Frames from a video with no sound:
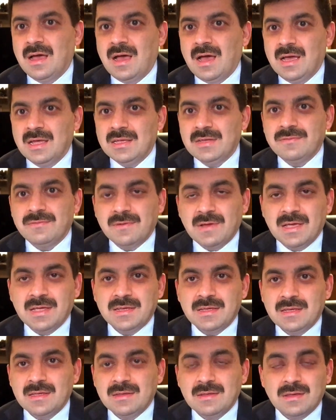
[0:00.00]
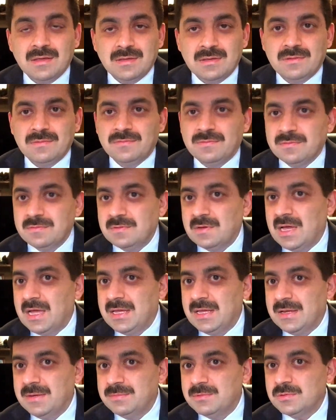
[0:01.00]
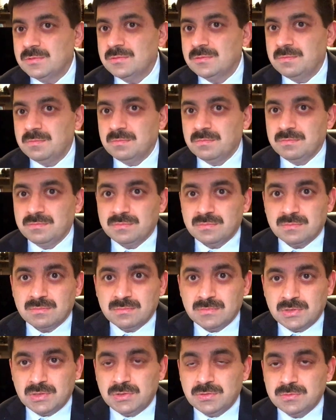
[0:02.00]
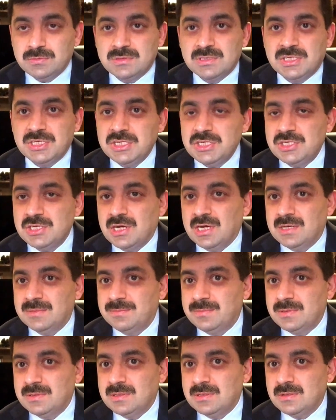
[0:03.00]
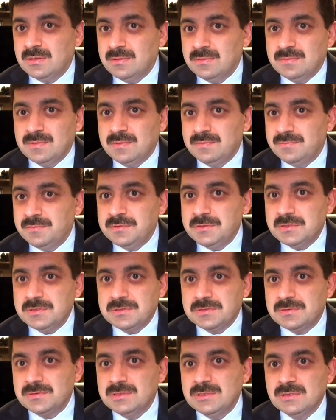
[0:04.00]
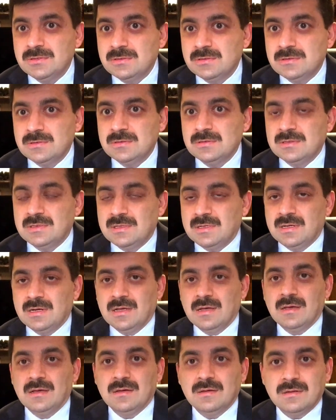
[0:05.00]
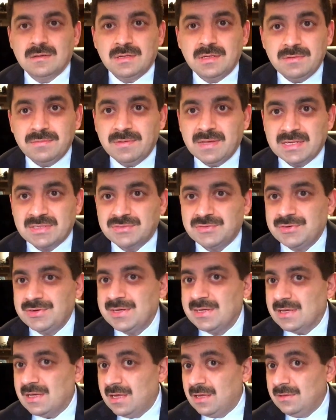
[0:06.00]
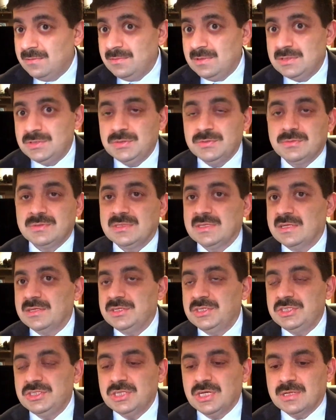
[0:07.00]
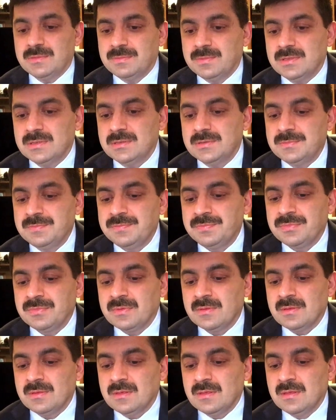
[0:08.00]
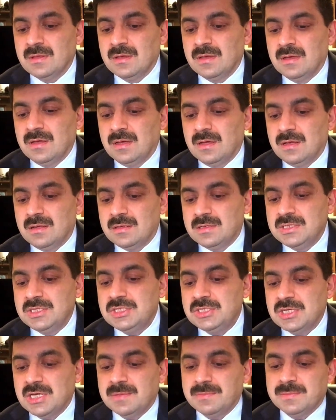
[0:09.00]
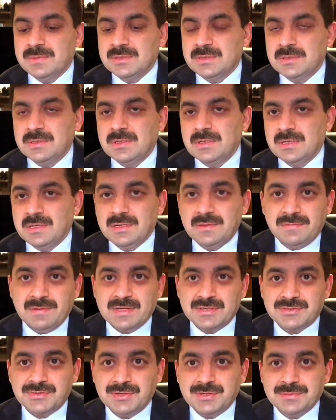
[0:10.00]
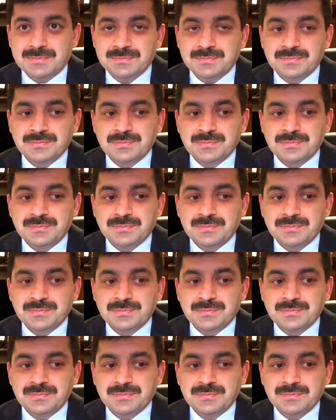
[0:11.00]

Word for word: uh, if I if I have to use resharper over Visual Studio uh, refactoring, I uh, will use the resharper, uh, resharper uh, refactoring.